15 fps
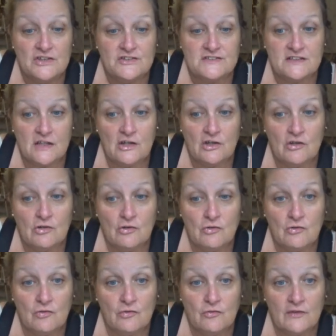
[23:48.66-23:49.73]

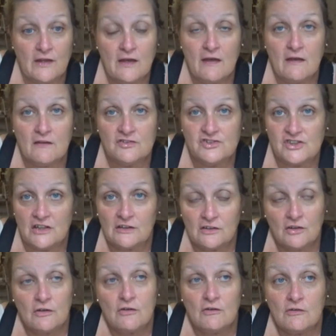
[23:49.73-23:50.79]
So yeah,
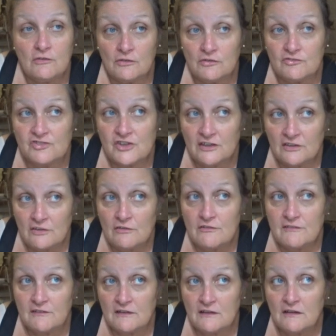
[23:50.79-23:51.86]
check your check your
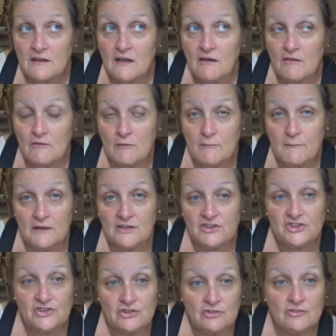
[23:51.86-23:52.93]
thing out and make
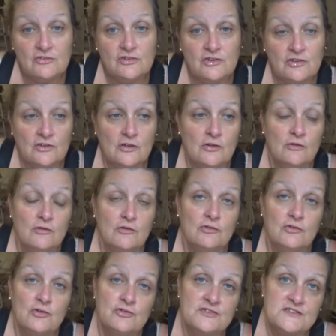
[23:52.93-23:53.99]
sure you know
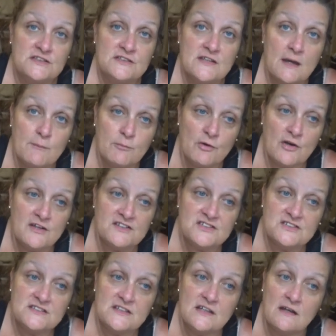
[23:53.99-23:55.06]
you're using that
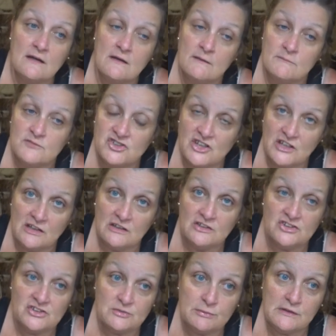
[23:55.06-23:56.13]
price um,
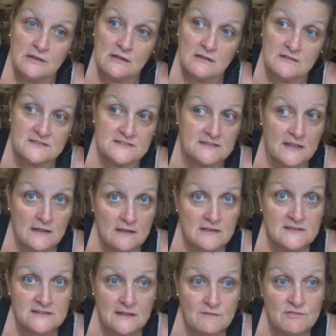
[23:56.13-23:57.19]
change because that
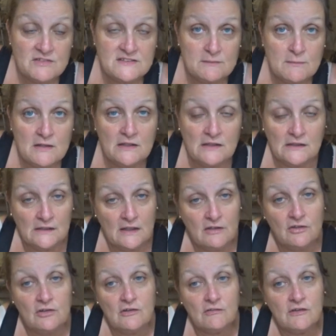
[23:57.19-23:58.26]
can save you some money. Now
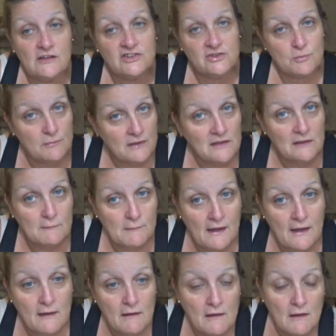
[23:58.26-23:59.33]
you don't get your money
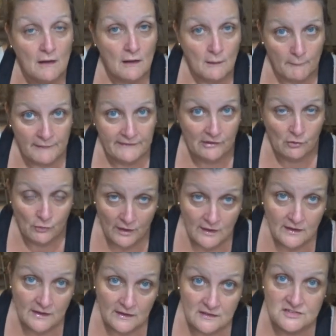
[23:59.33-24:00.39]
back, but they
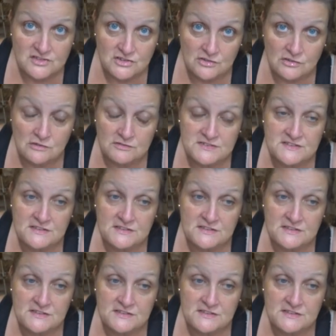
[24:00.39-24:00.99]
credit it to you,